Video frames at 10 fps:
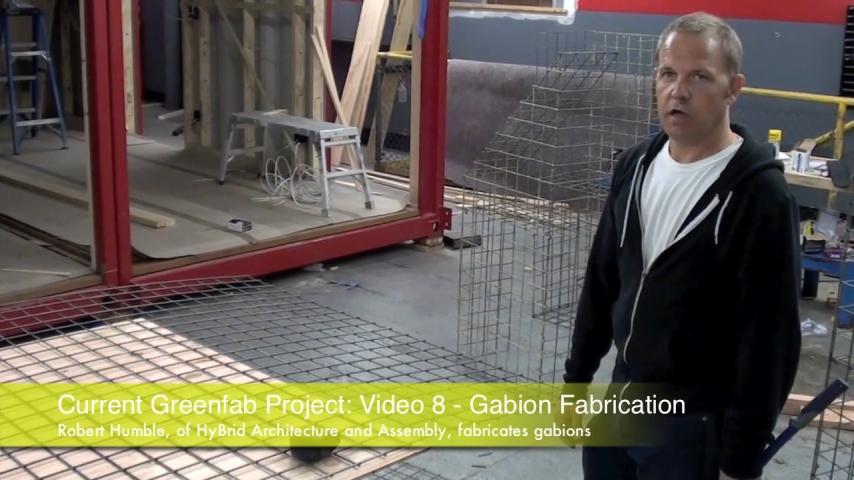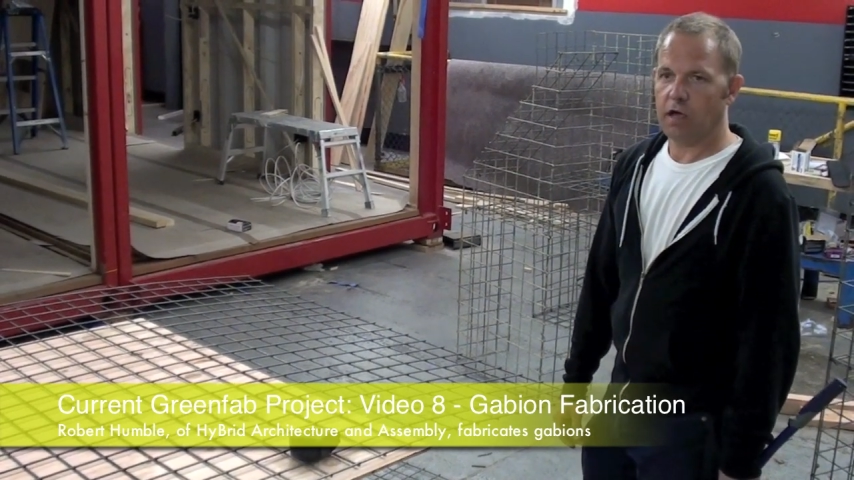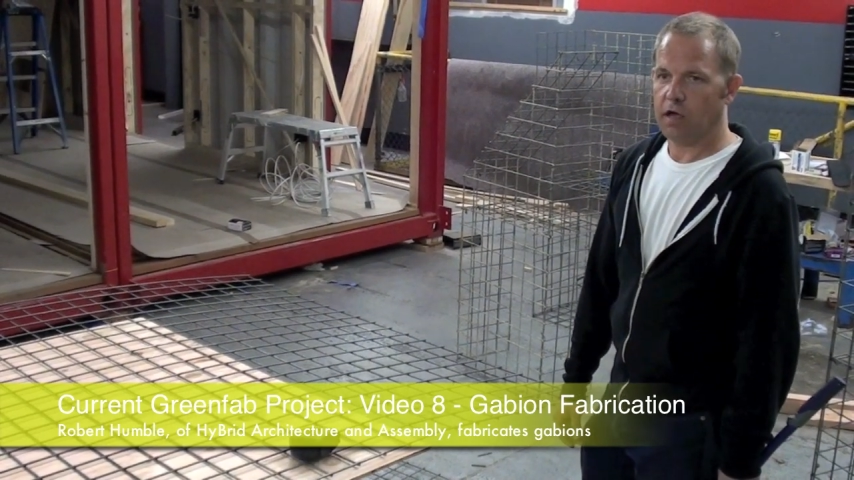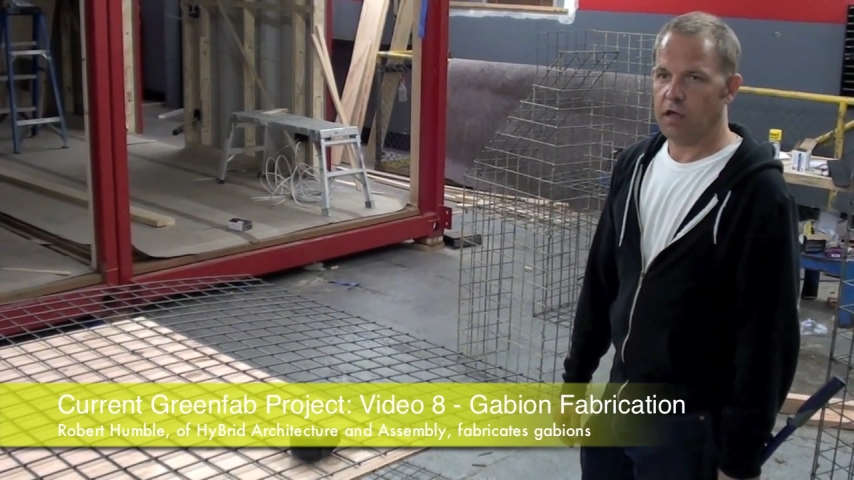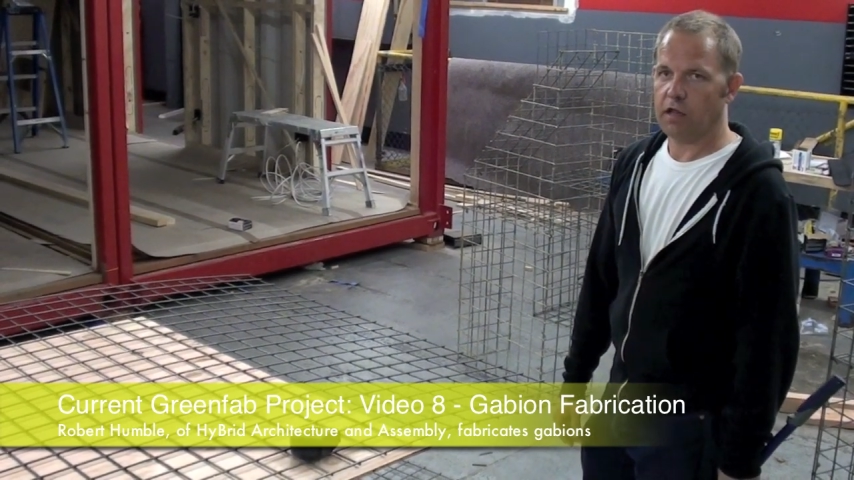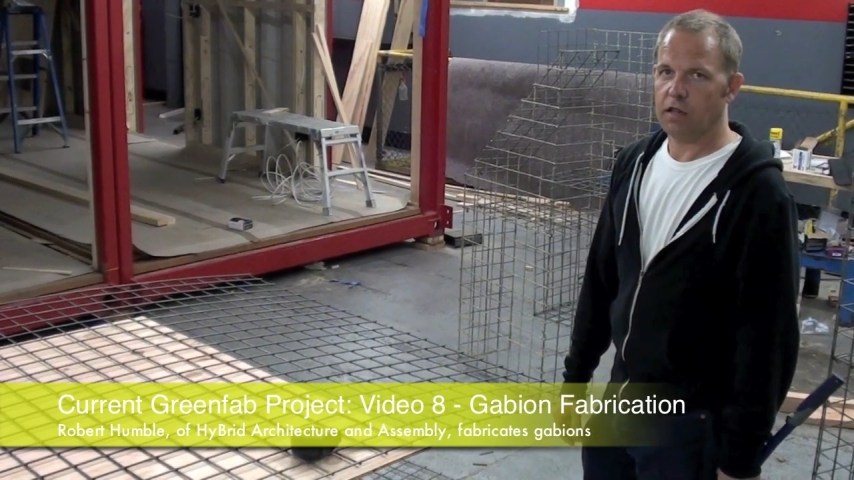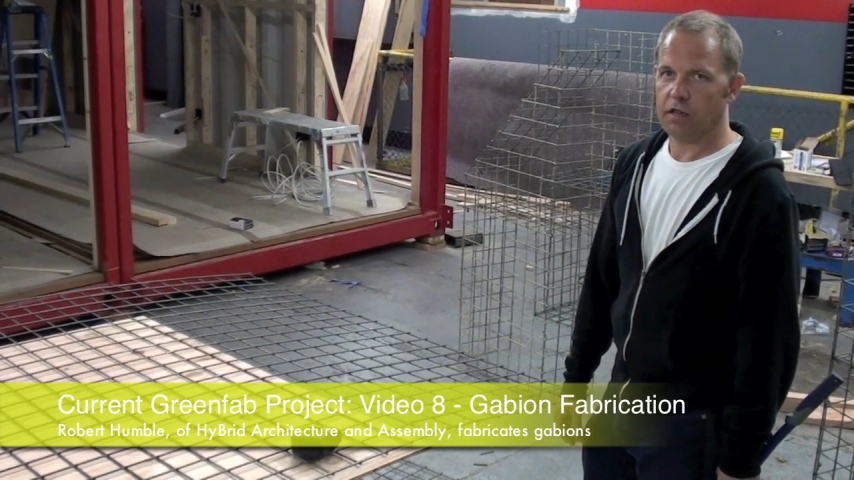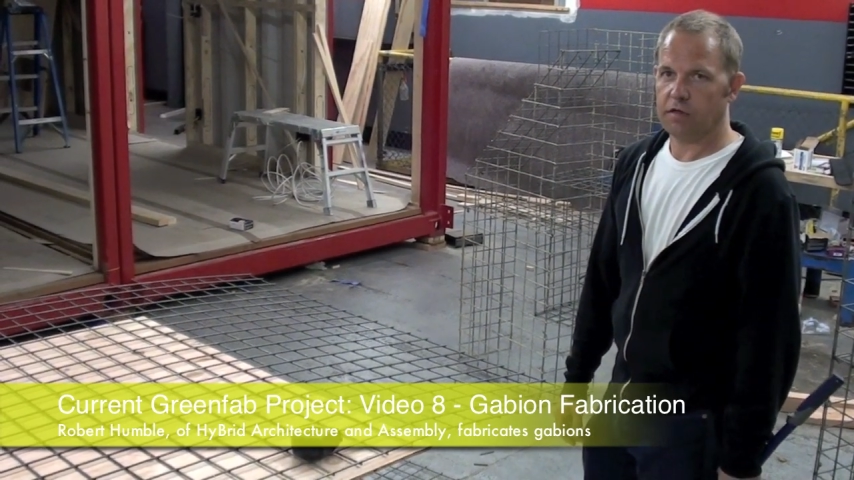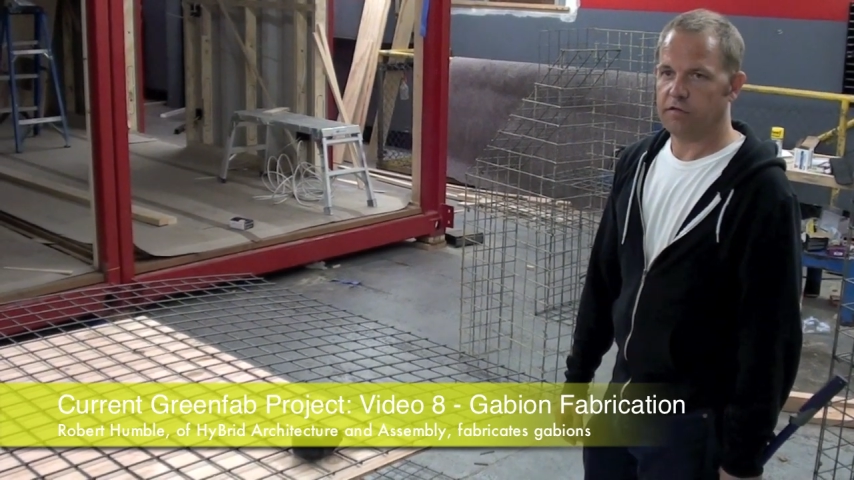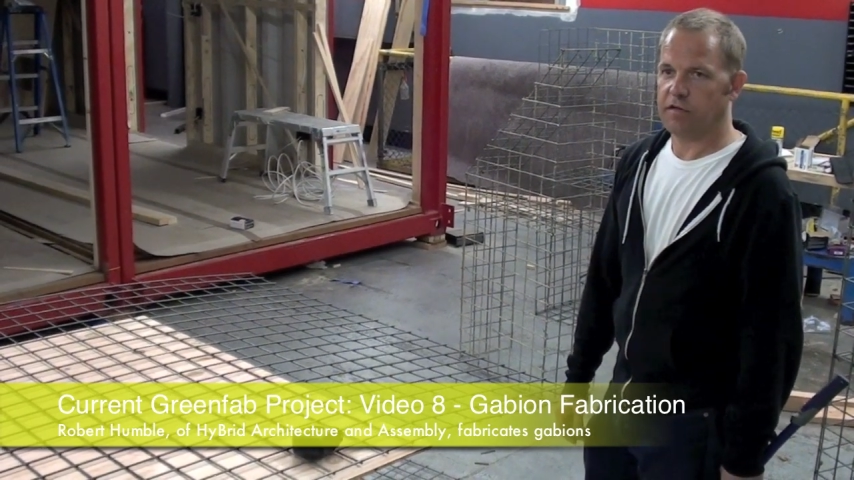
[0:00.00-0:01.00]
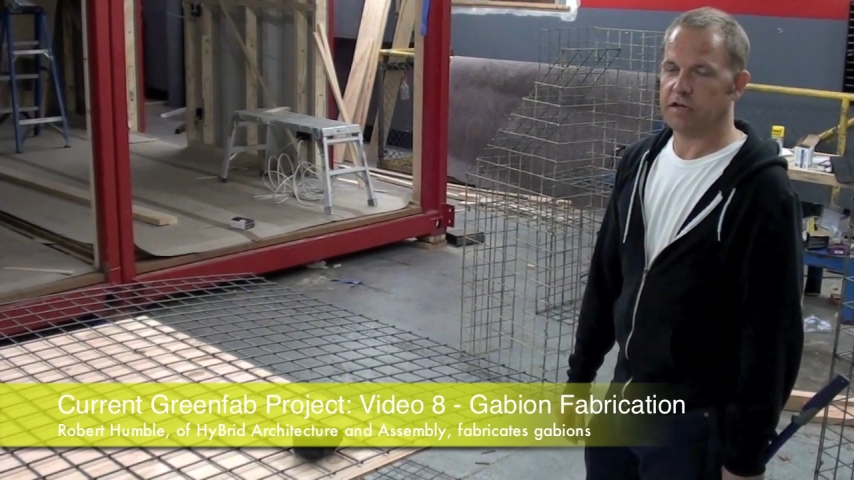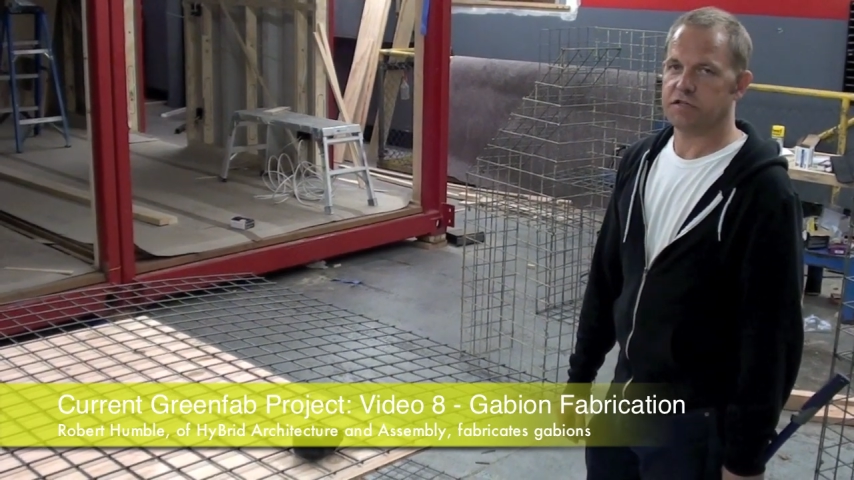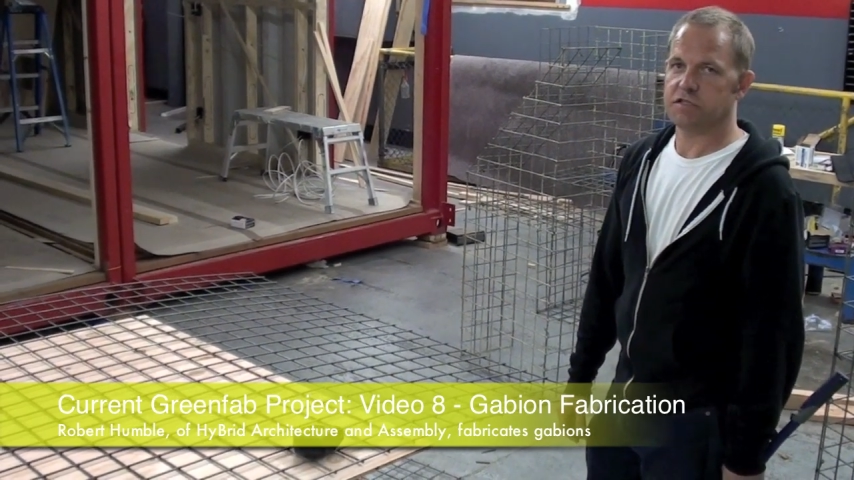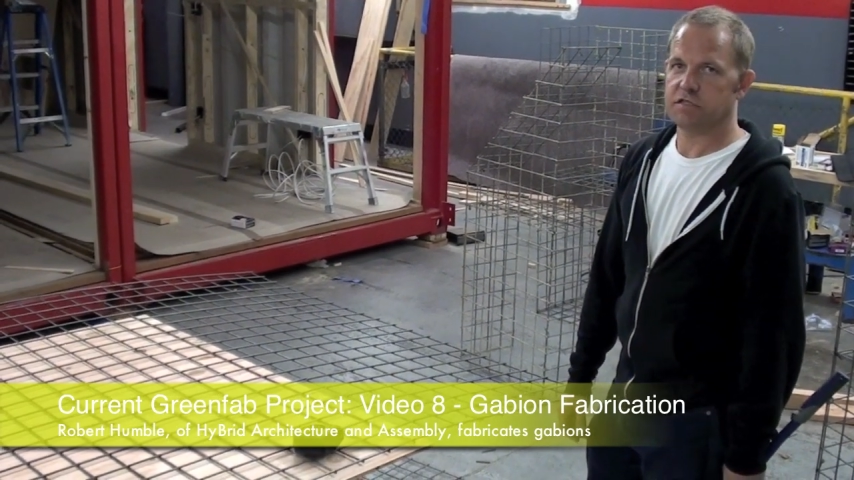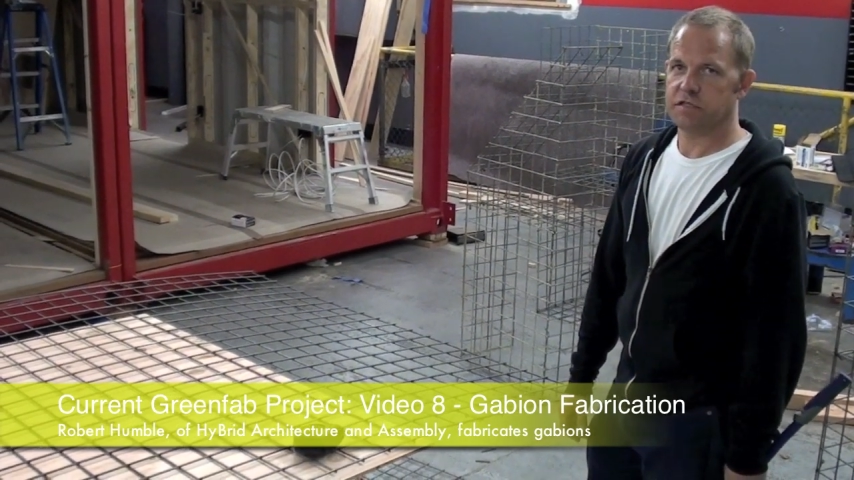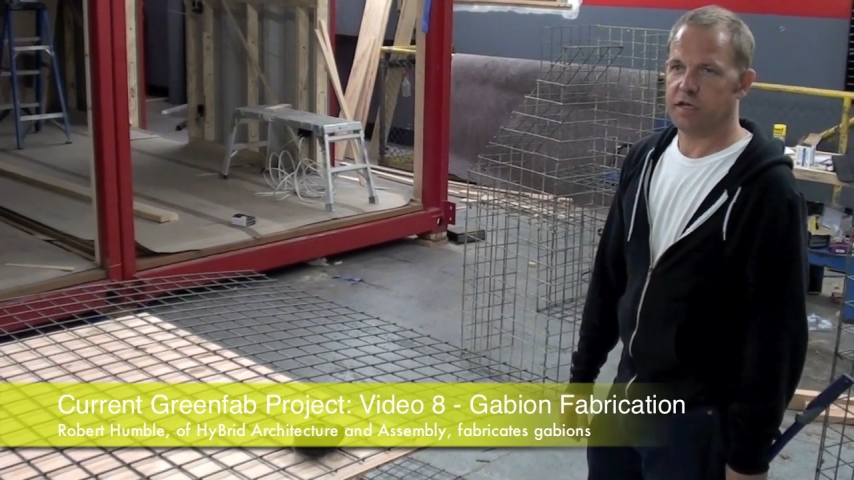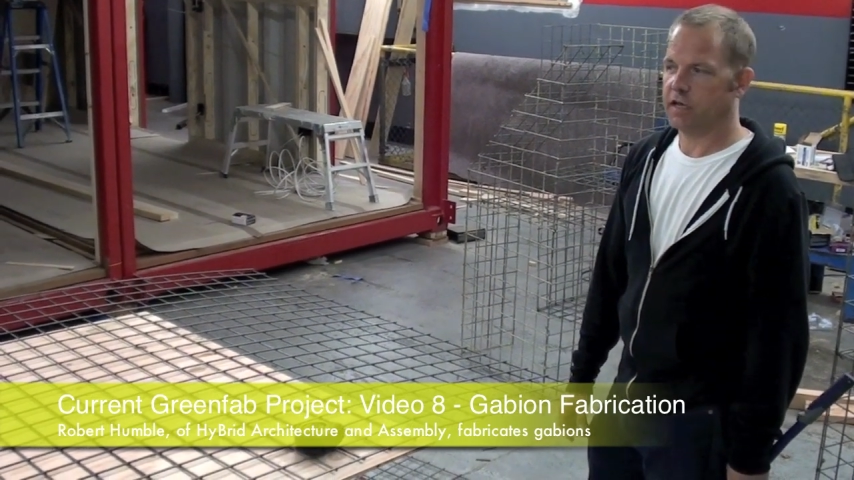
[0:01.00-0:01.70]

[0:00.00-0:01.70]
uh, sections,